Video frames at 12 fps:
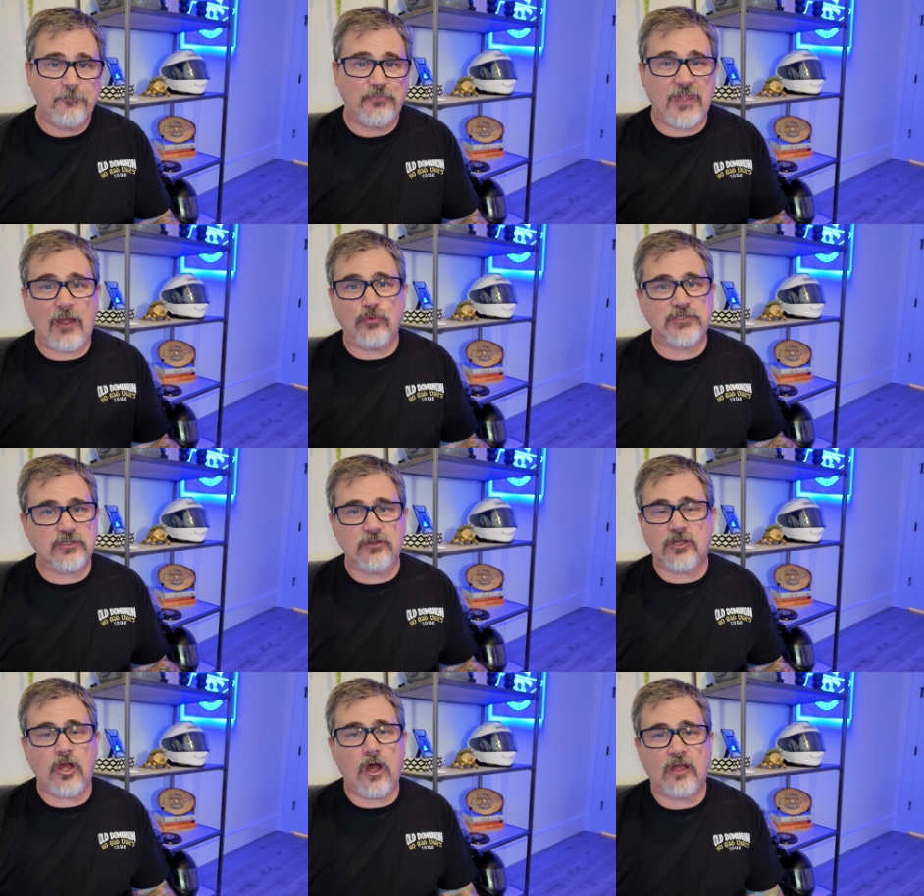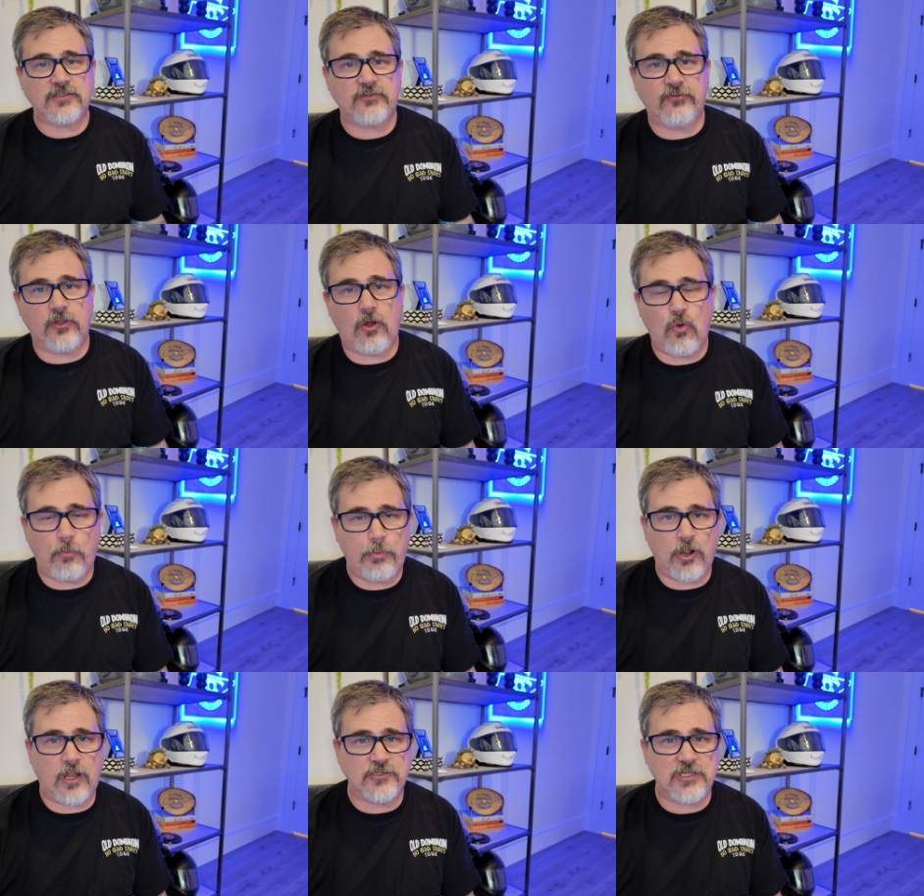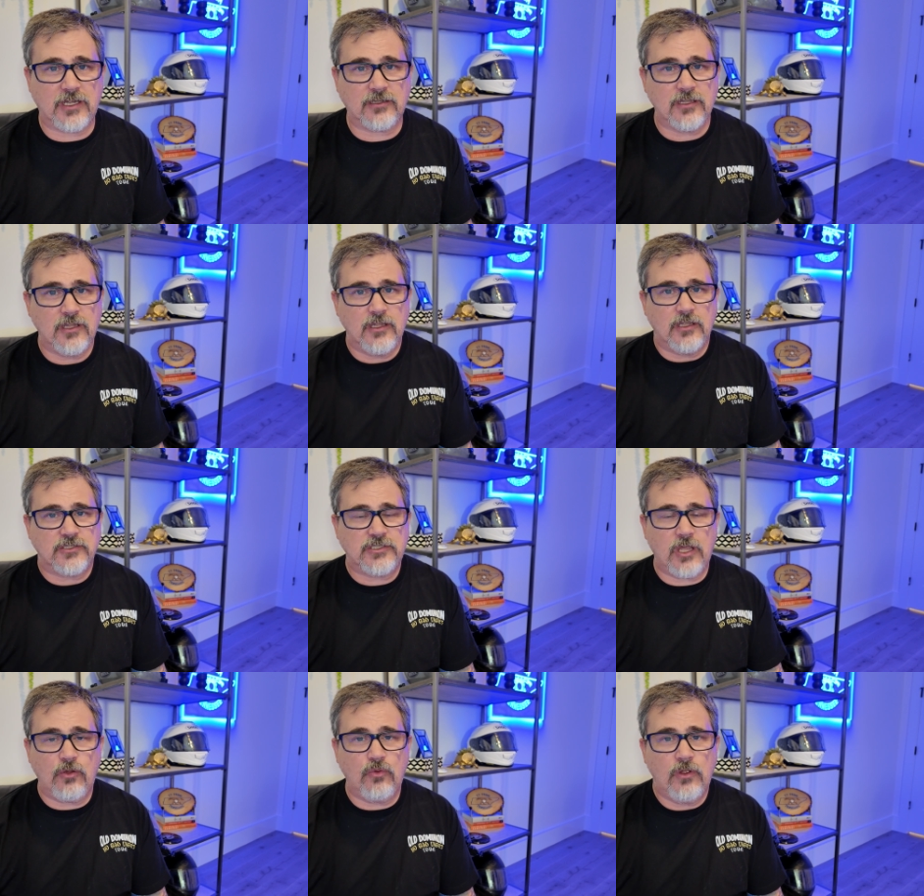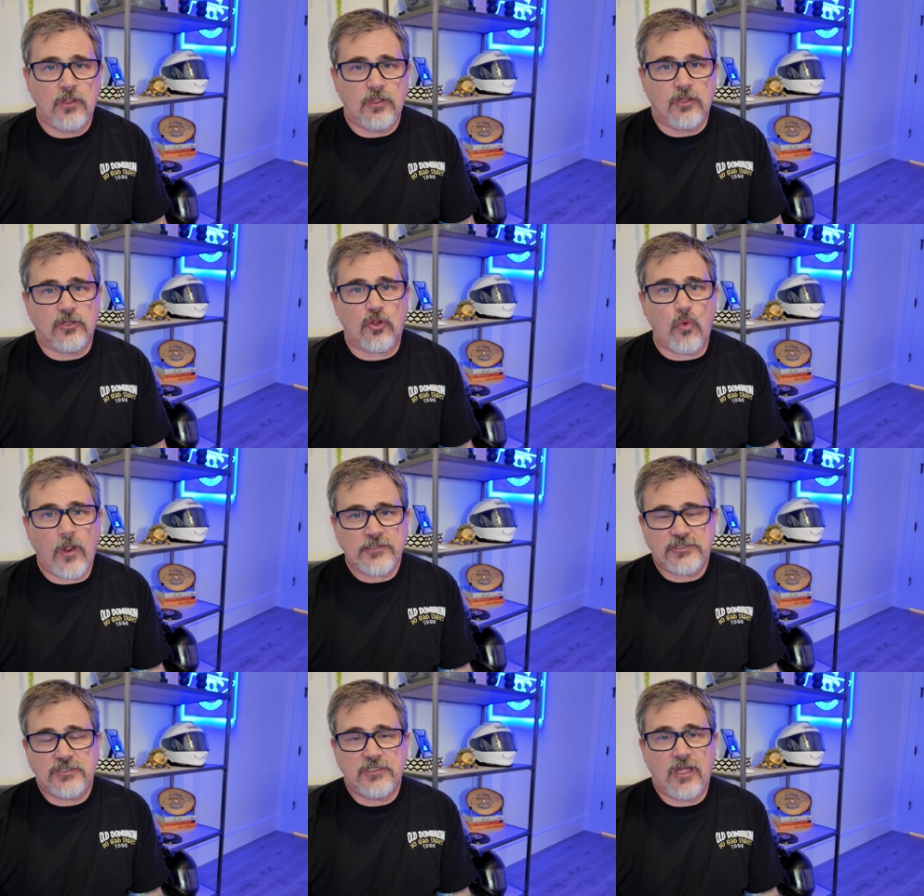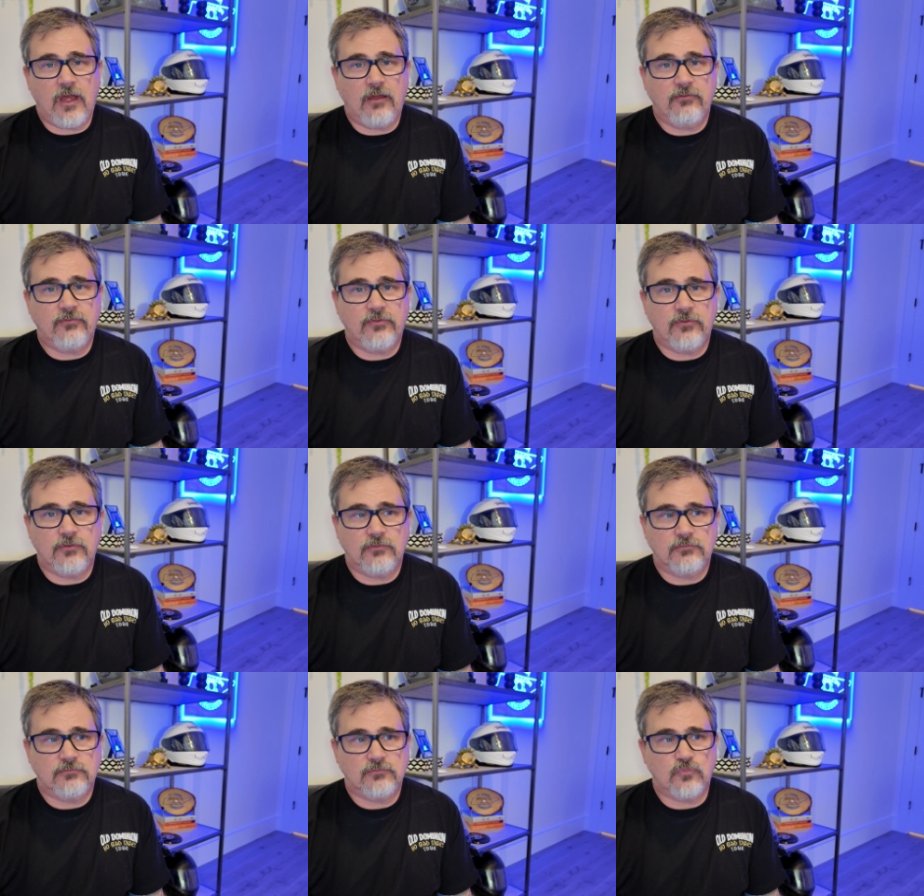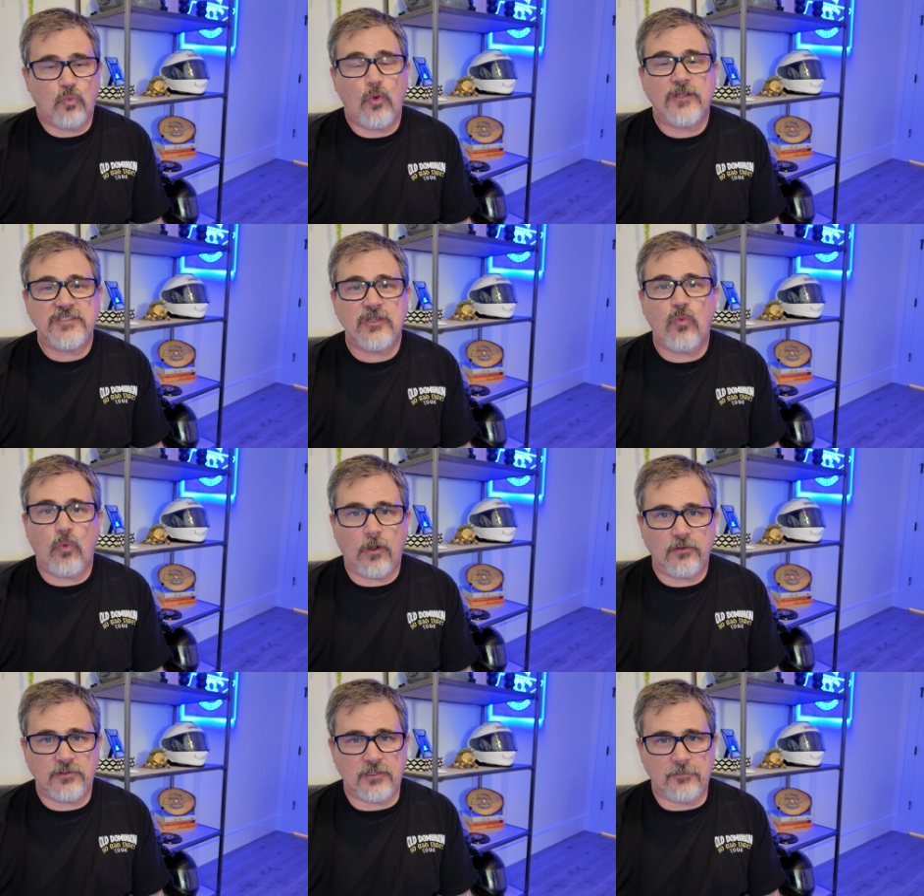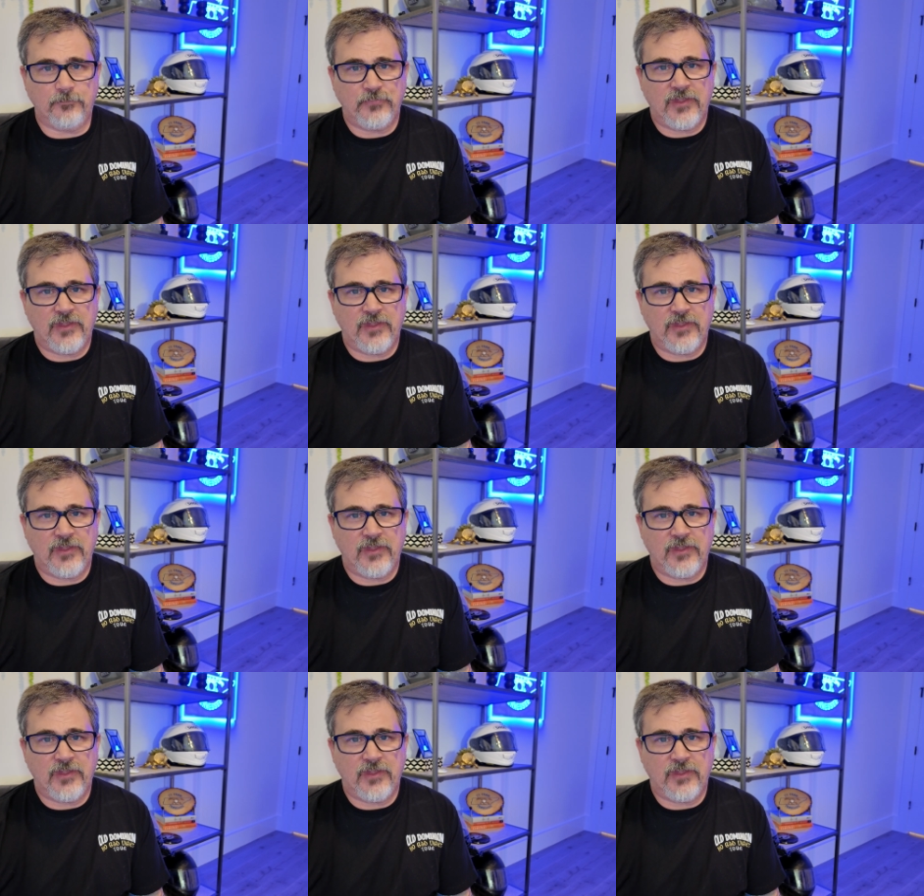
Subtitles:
That was the cost for the whole project. So the question of, was it worth it?